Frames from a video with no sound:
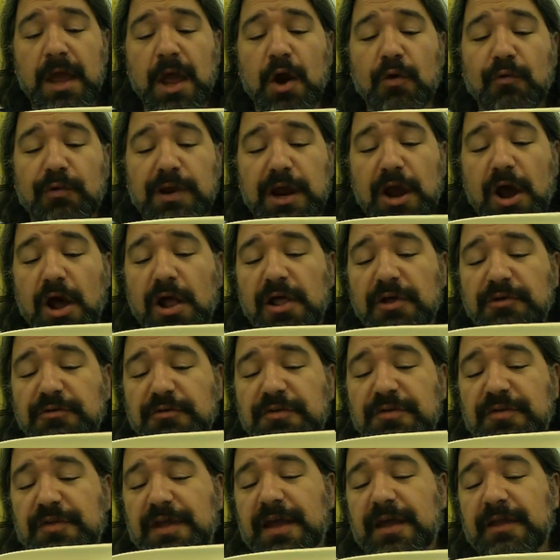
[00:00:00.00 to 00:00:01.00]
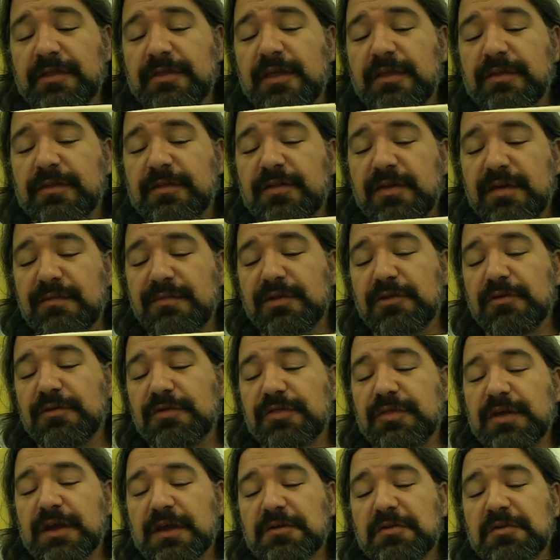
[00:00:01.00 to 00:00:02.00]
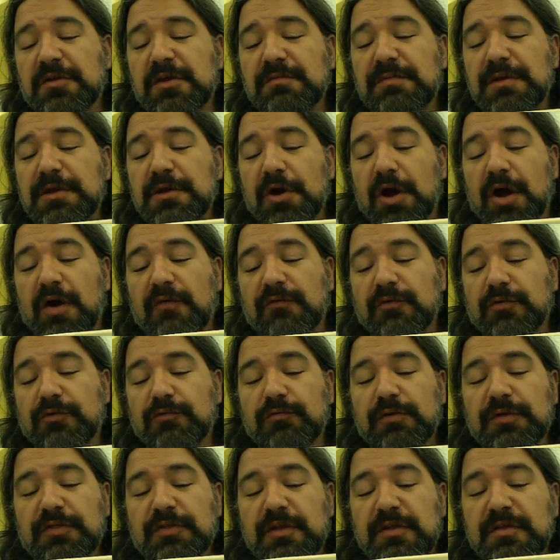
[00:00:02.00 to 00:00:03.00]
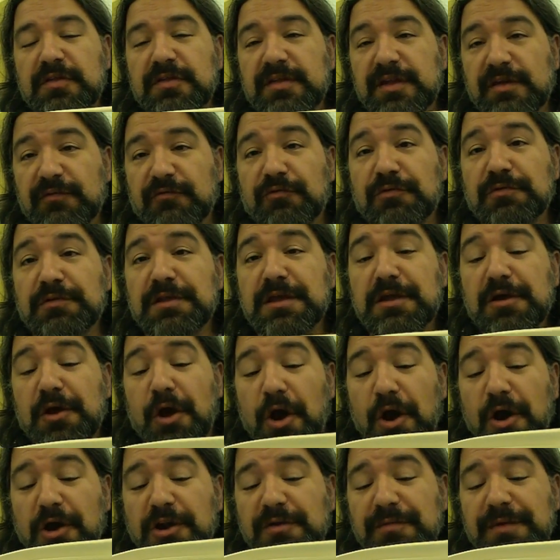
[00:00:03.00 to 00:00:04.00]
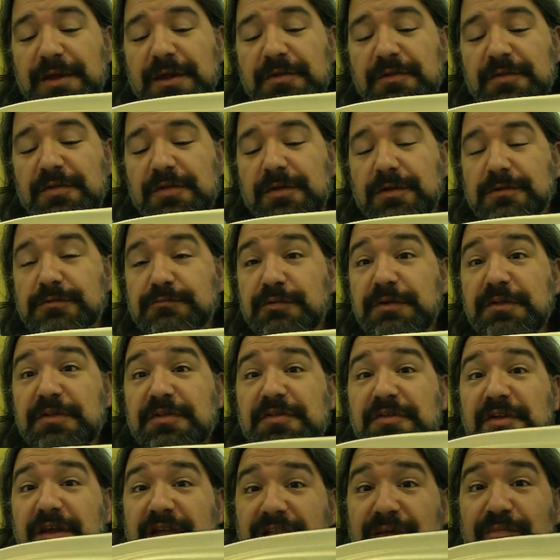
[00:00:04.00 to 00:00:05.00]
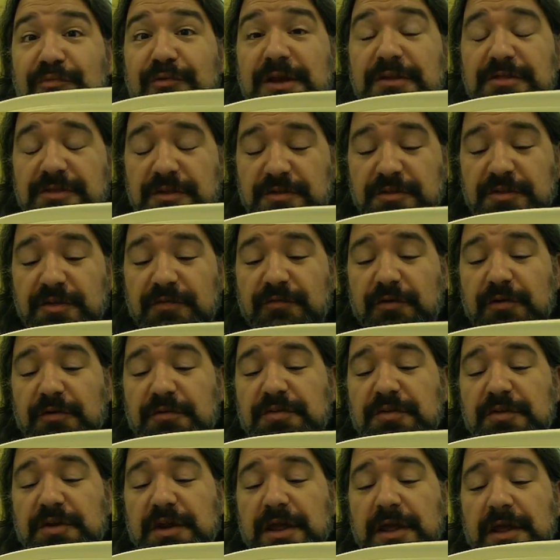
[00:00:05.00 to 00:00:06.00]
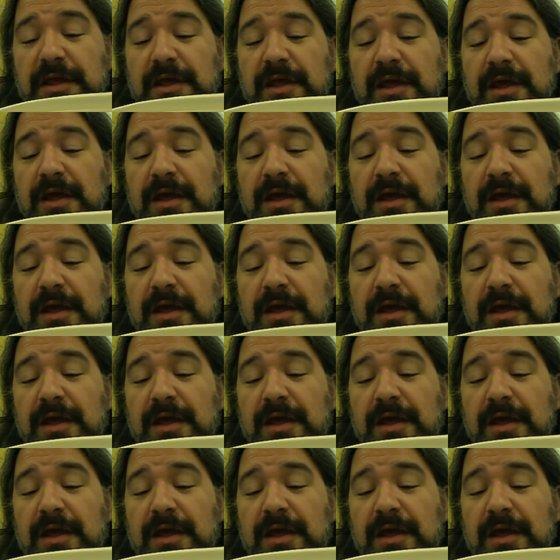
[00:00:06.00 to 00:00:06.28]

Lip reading: We all understand that similar things can be offered within different economies. We celebrate this diversity.